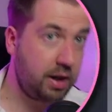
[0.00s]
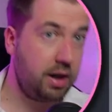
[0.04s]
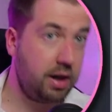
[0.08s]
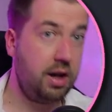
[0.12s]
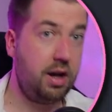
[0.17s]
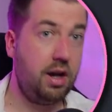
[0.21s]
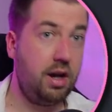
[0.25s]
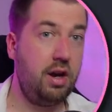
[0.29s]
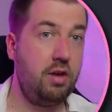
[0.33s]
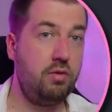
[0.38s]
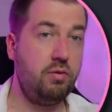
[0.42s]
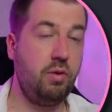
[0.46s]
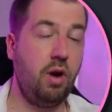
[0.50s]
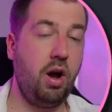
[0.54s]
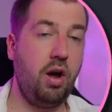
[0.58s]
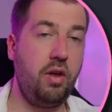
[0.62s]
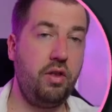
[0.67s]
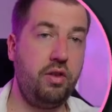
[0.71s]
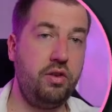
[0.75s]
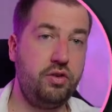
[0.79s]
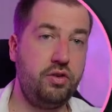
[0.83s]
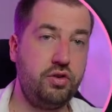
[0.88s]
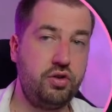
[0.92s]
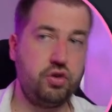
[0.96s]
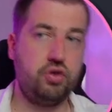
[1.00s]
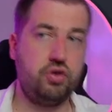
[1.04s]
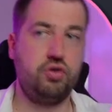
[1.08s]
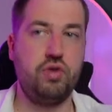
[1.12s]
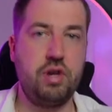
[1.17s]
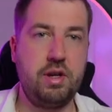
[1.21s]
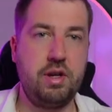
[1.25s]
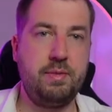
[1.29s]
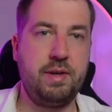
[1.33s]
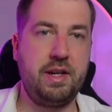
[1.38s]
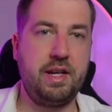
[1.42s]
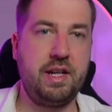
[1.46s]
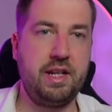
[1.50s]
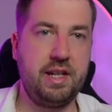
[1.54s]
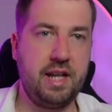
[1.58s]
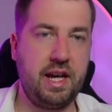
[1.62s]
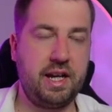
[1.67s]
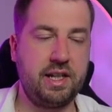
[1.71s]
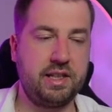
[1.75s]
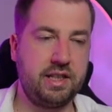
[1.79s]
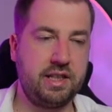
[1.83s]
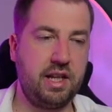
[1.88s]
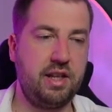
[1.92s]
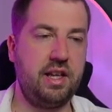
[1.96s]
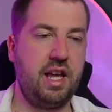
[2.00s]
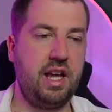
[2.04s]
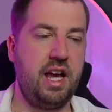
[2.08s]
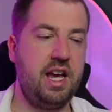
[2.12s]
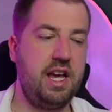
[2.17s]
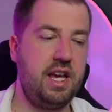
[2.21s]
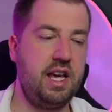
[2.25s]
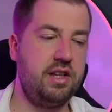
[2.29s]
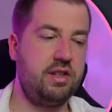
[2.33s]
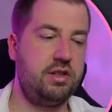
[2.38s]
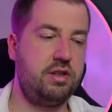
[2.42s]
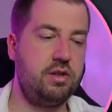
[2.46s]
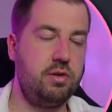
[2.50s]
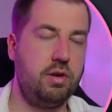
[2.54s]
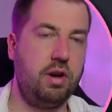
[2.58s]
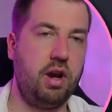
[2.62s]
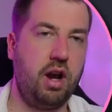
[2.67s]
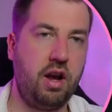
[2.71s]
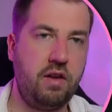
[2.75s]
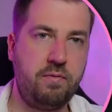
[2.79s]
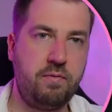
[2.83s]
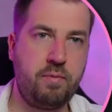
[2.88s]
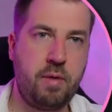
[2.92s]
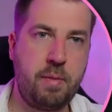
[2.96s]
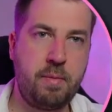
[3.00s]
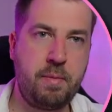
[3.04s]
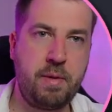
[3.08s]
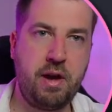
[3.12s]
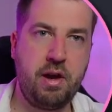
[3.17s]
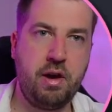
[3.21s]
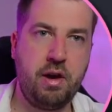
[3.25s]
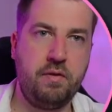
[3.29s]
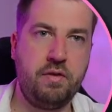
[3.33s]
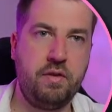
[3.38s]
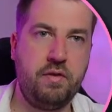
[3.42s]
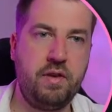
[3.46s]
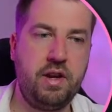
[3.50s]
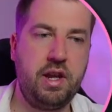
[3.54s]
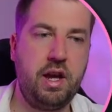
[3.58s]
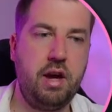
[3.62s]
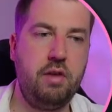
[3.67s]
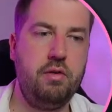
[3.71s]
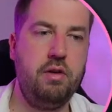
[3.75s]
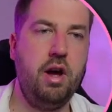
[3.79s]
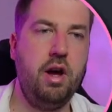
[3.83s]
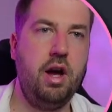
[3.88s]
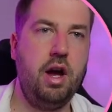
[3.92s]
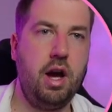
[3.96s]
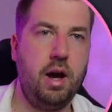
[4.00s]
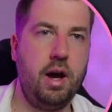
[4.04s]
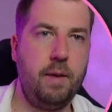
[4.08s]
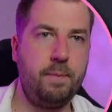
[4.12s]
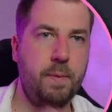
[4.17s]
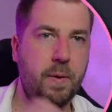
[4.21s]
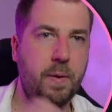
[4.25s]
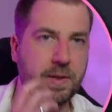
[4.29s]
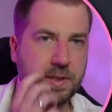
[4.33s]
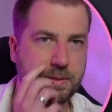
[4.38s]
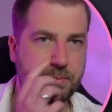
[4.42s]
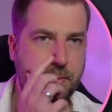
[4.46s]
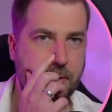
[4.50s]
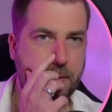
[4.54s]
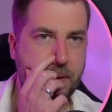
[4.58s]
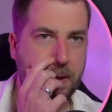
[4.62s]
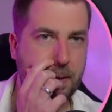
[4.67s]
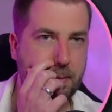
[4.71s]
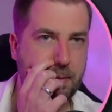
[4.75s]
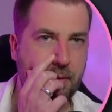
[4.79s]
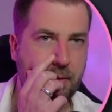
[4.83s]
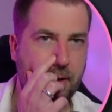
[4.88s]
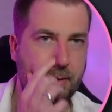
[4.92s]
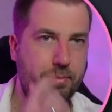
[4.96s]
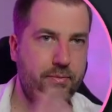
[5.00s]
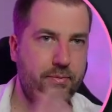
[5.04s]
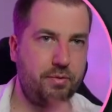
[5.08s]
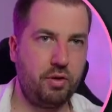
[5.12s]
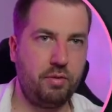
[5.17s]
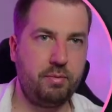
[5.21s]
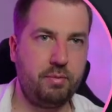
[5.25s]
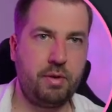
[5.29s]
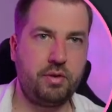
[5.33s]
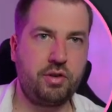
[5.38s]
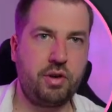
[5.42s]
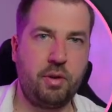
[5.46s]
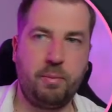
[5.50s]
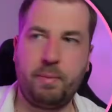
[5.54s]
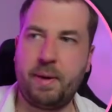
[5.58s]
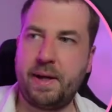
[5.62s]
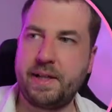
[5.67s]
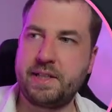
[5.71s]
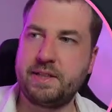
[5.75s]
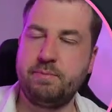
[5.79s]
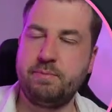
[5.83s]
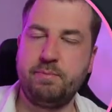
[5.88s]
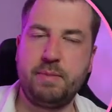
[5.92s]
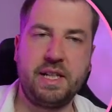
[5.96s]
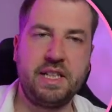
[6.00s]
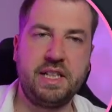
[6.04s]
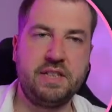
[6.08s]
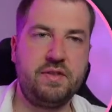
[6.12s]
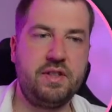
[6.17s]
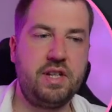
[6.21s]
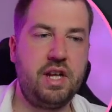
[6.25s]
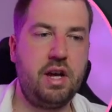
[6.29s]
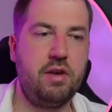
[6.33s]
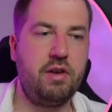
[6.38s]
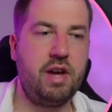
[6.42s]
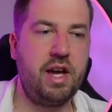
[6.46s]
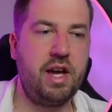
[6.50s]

rather than streaming next Sunday, is do a live premiere of the video, because it's probably going to be my sort of most complex and biggest video yet.